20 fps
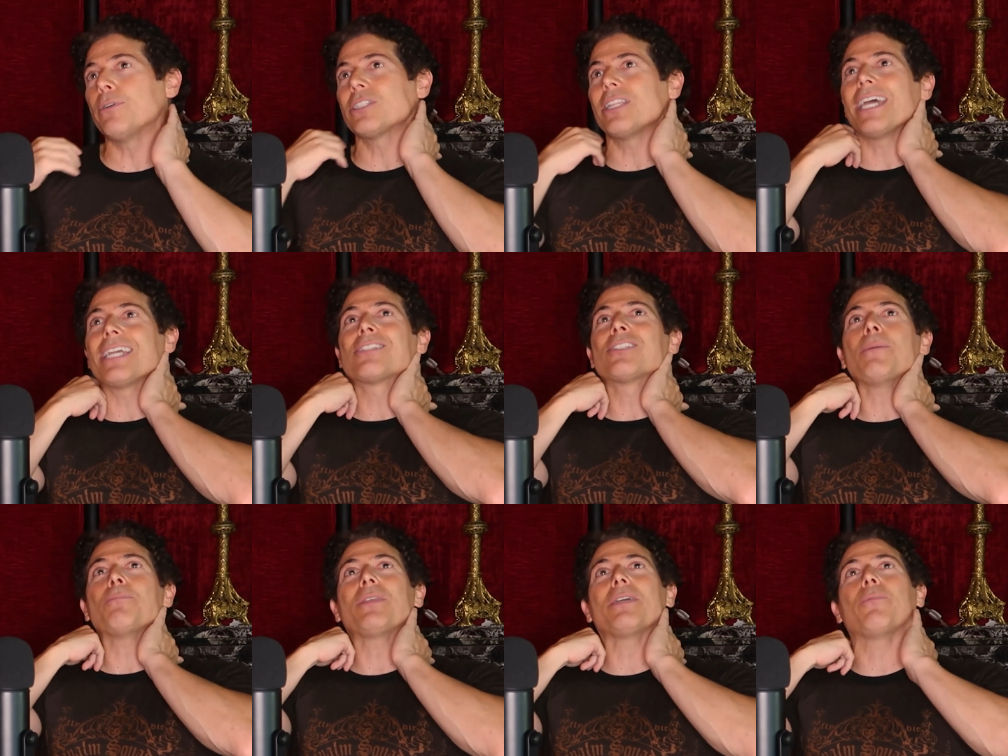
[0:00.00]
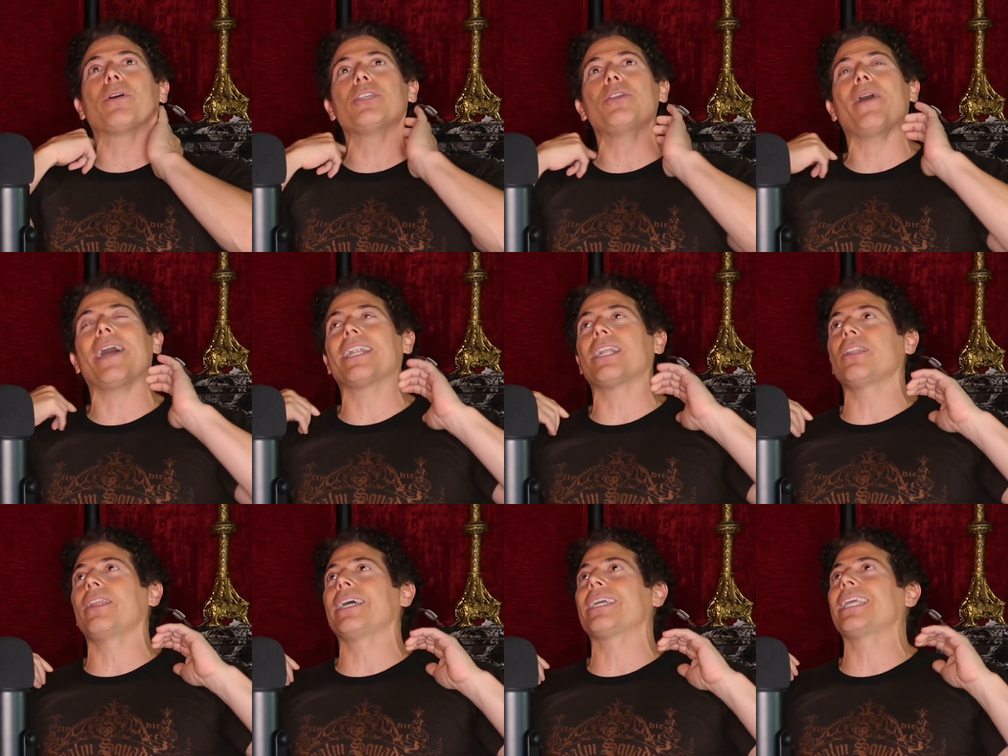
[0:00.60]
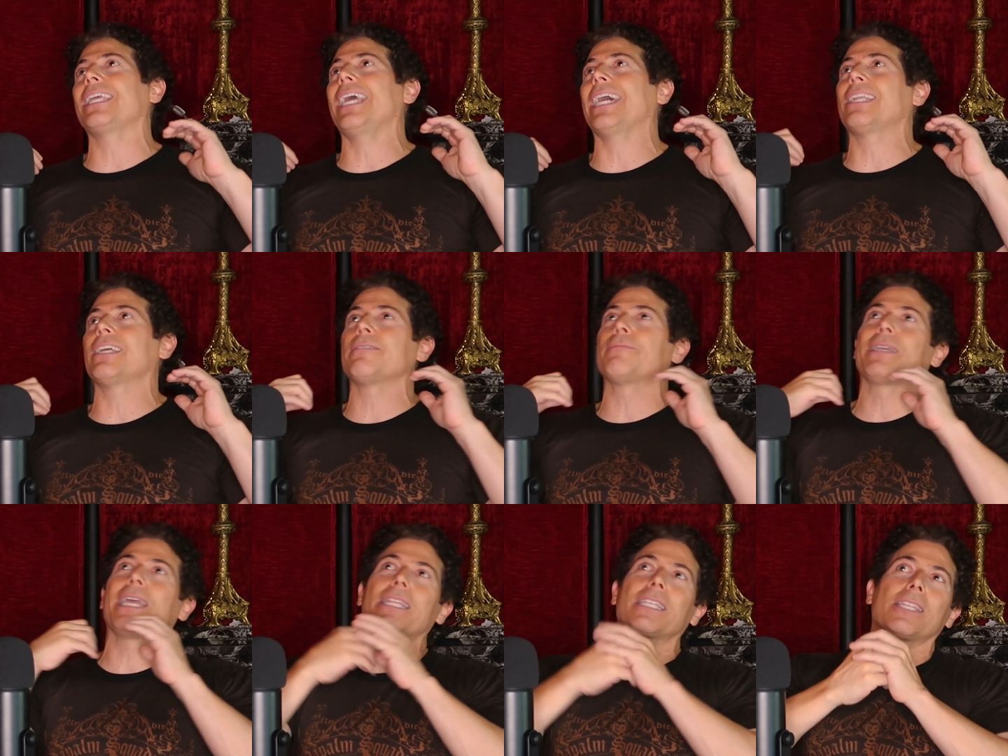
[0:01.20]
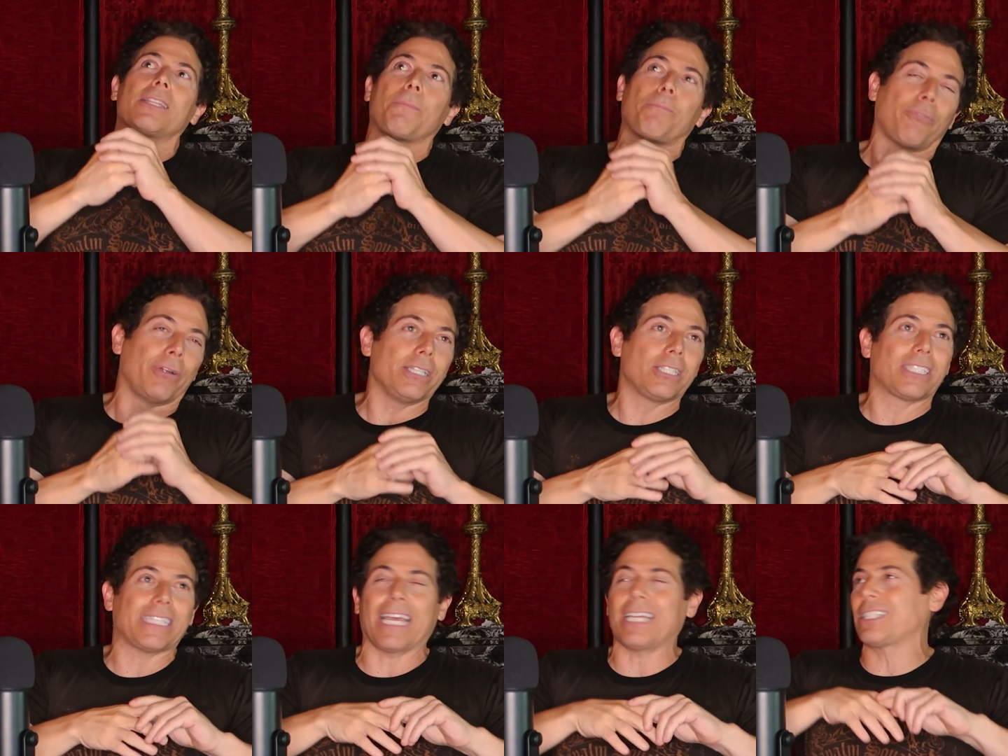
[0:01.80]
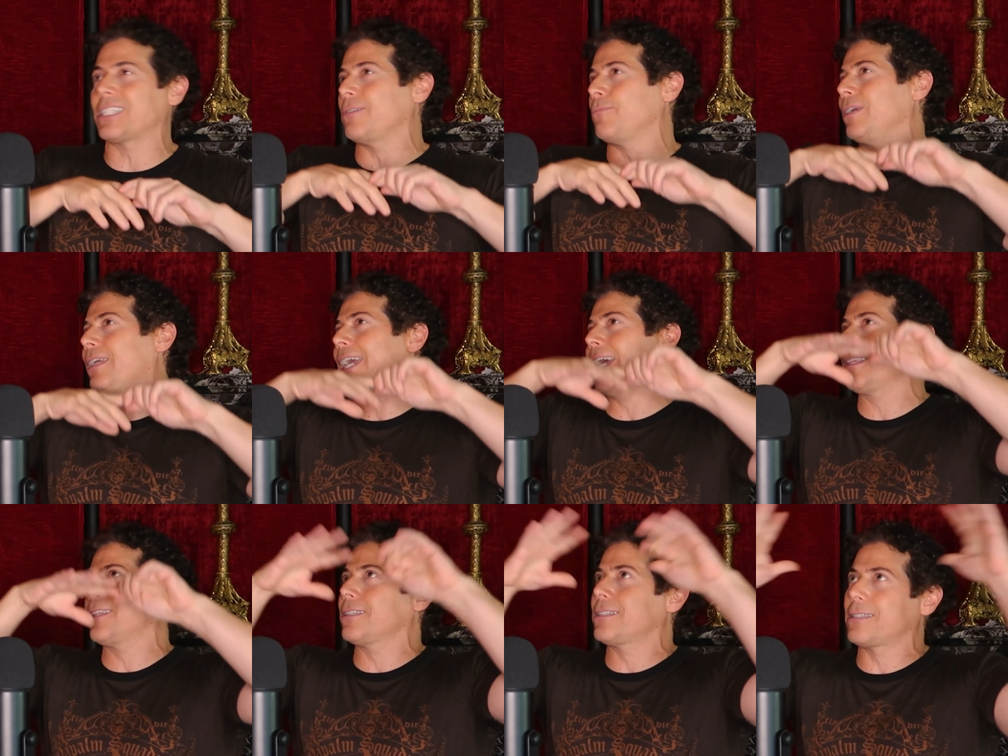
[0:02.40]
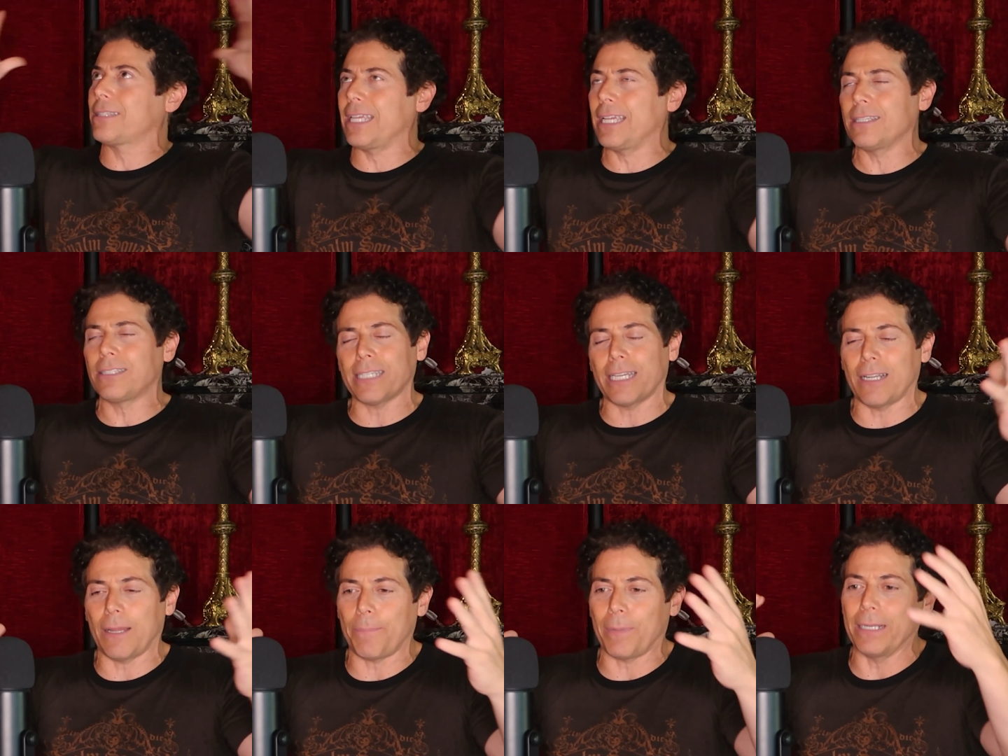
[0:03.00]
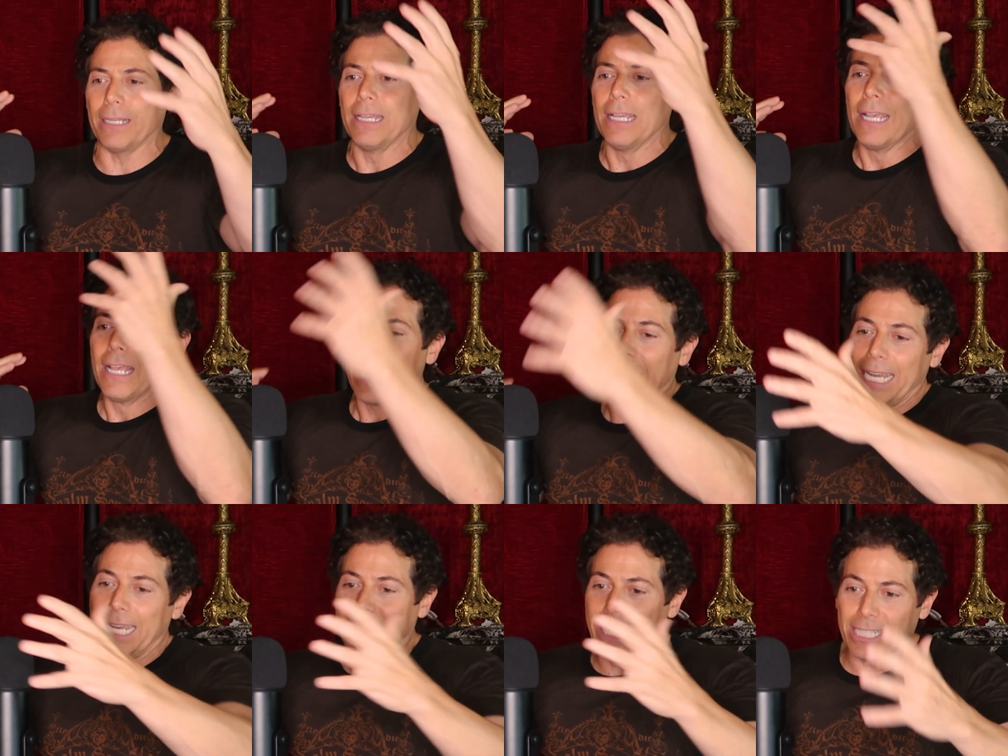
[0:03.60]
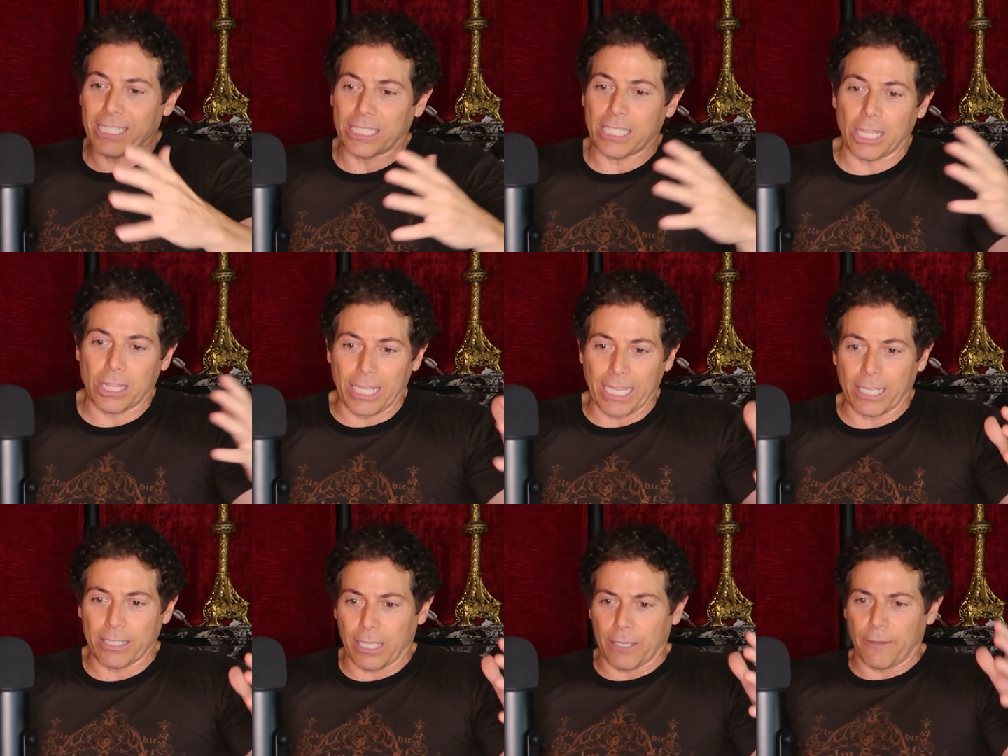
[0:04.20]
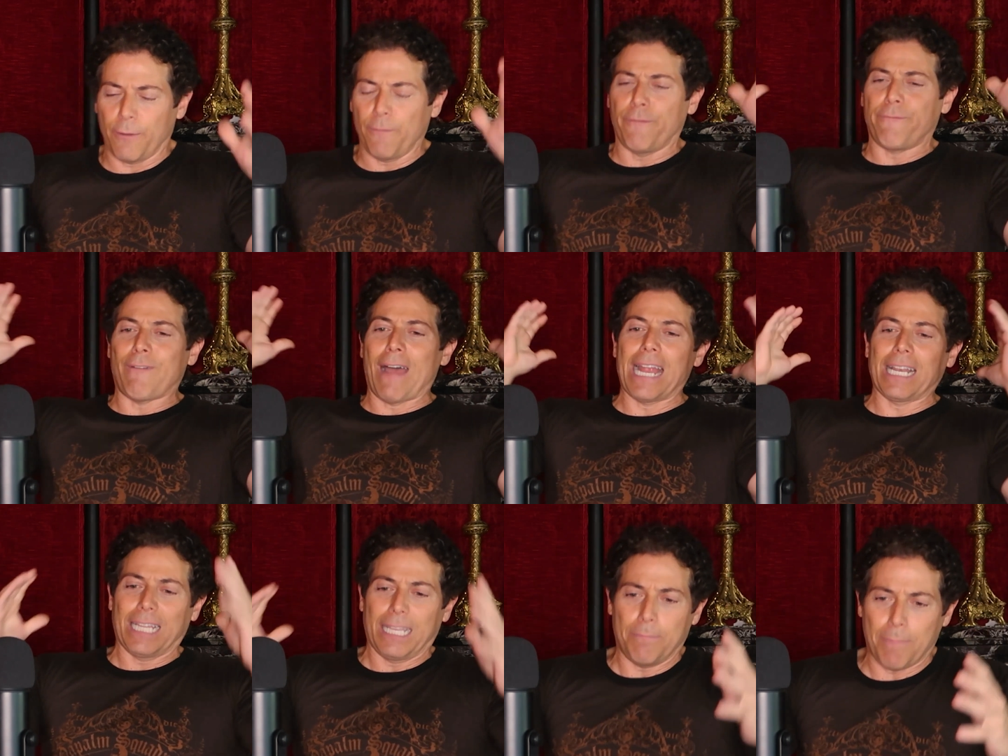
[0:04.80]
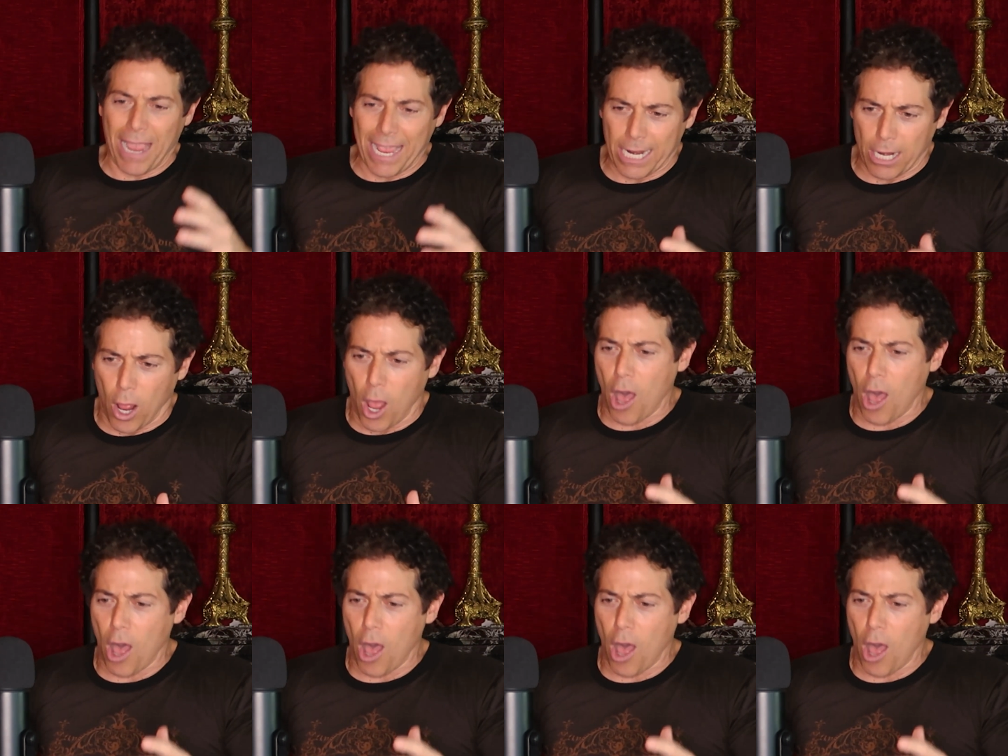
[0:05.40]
was like something where you had to he had to get to the princess, and we had this thing set up, and he gets to the thing, and you finally made it.